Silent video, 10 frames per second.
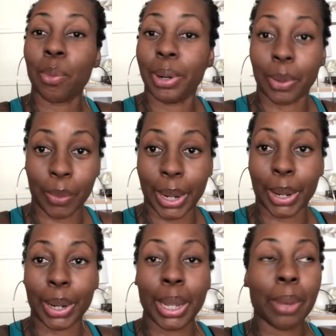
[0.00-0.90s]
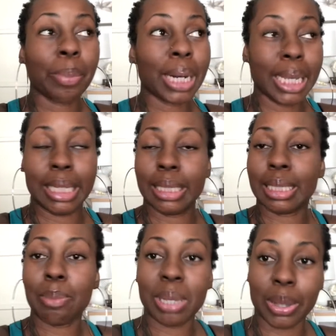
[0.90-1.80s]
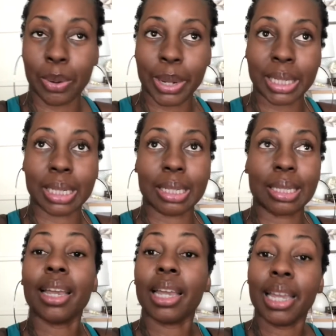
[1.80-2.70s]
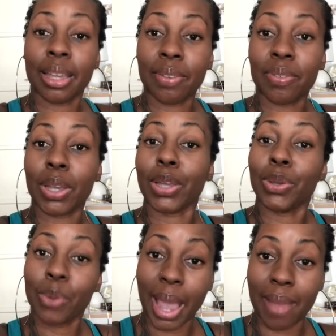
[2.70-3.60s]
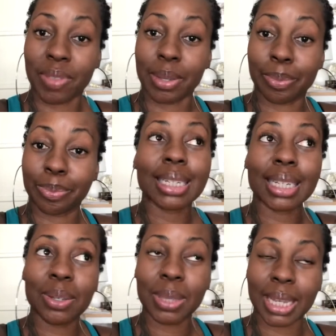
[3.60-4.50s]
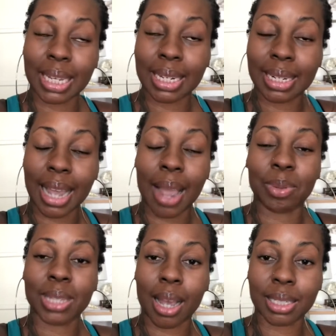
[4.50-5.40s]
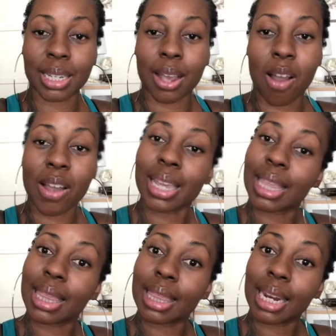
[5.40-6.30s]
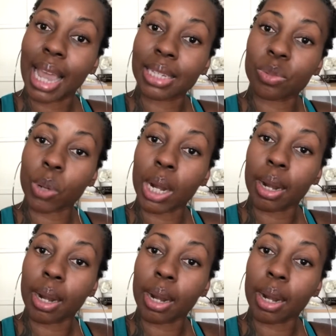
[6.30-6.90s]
nowhere. Please send me your questions if you have them. Till then, I will talk to y'all in the next one.